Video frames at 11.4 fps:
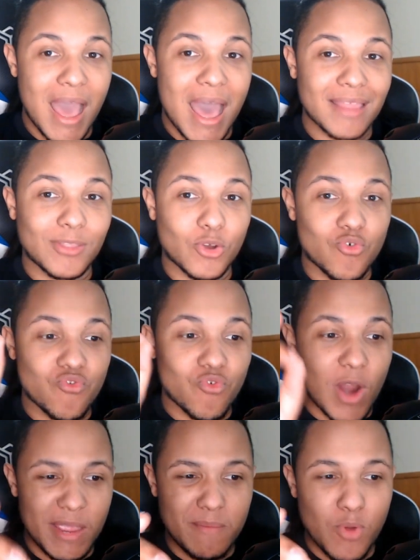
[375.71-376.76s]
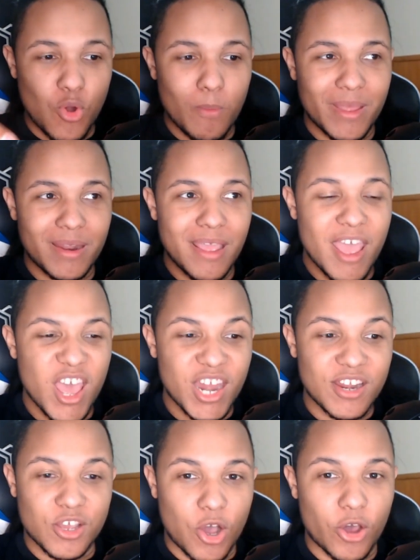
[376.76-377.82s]
at the right moment
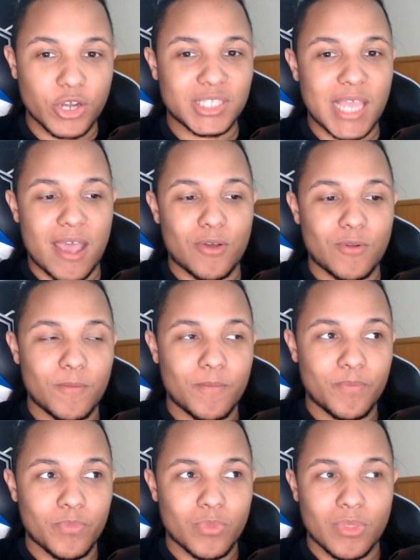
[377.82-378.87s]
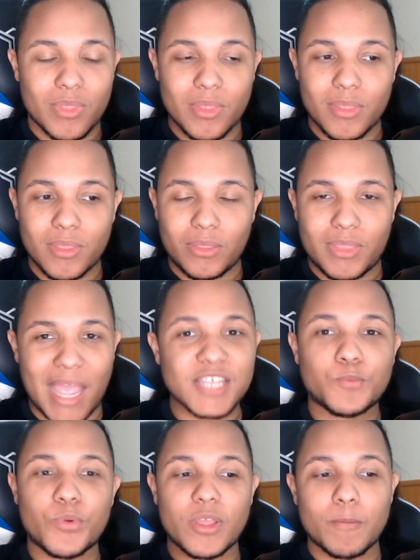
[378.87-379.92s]
and cut her down.
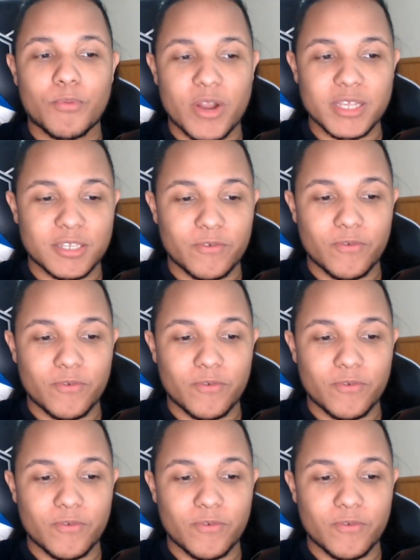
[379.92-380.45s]
That's pretty impressive.